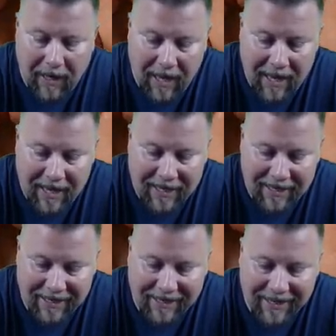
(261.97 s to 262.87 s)

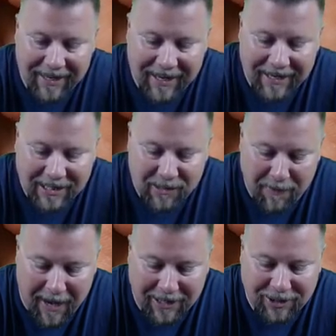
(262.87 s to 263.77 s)
Hey.
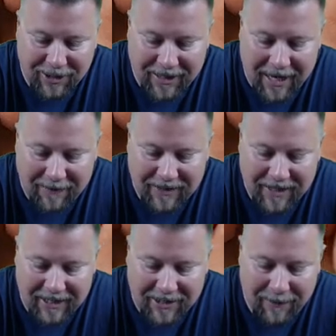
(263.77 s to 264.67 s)
Spectre
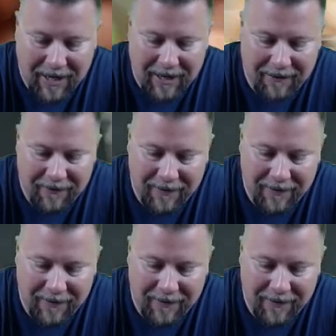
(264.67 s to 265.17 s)
Khamzat Chimaev.